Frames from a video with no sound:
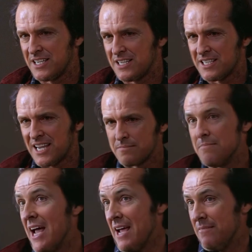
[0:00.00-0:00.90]
you think
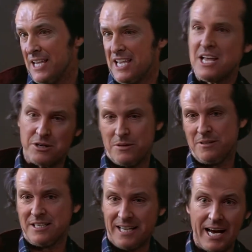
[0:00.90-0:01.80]
maybe he should
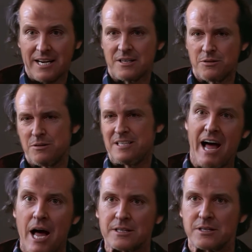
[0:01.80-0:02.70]
be taken to a
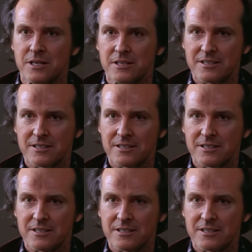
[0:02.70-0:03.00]
doctor?